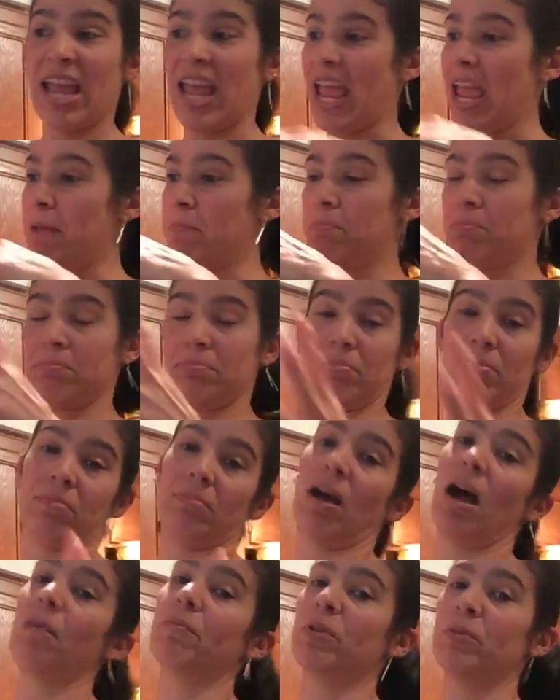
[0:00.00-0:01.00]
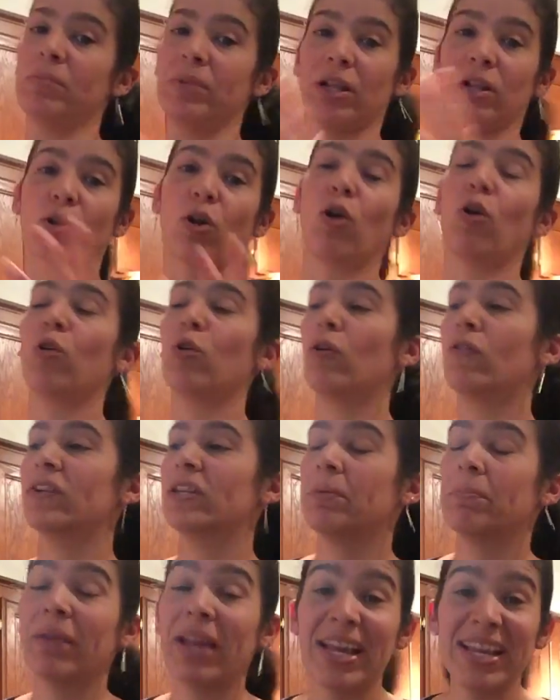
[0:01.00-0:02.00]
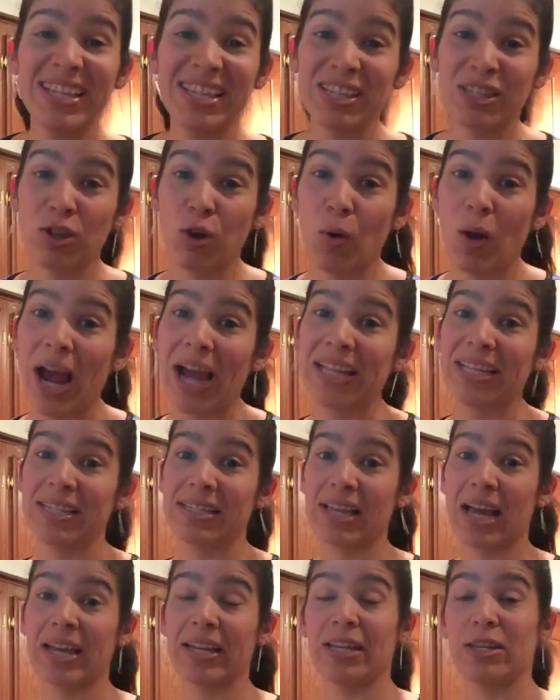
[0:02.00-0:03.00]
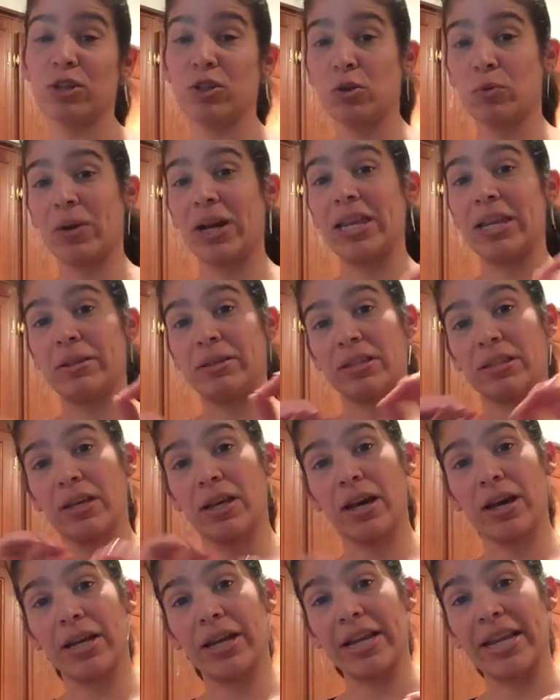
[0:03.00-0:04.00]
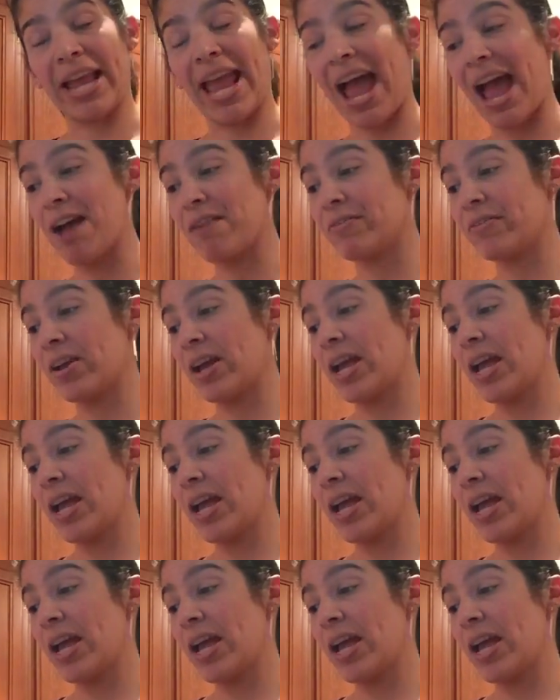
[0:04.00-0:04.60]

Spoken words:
and almond milk all over the place, so I decided, you know what, let's cut it in half.